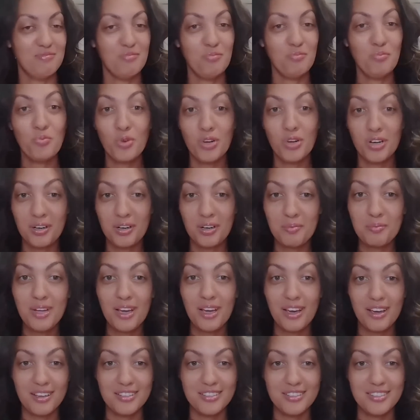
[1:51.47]
one of them
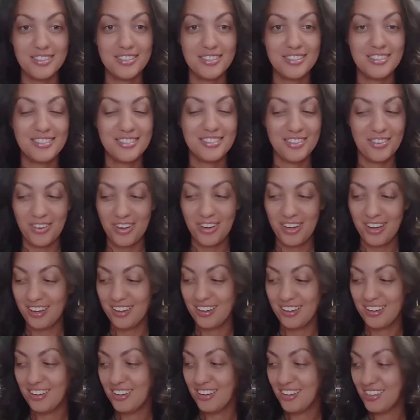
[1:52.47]
days.
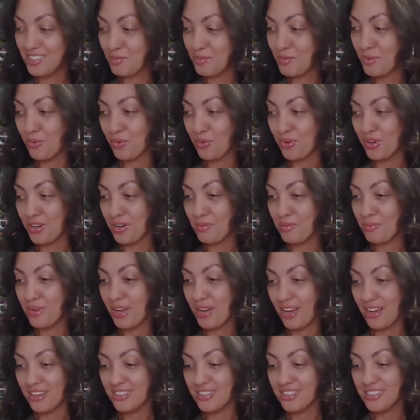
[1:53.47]
Okay. It's been one of them
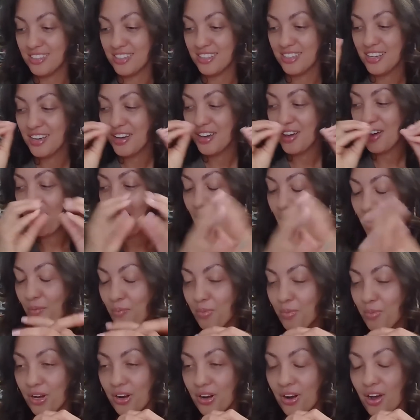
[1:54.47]
days.
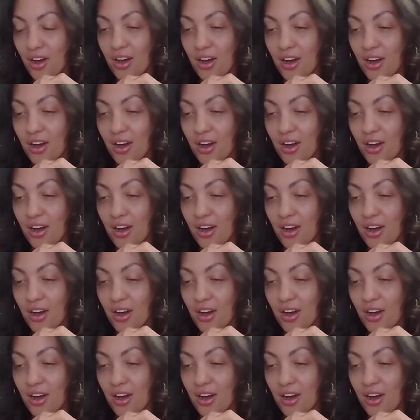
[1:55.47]
But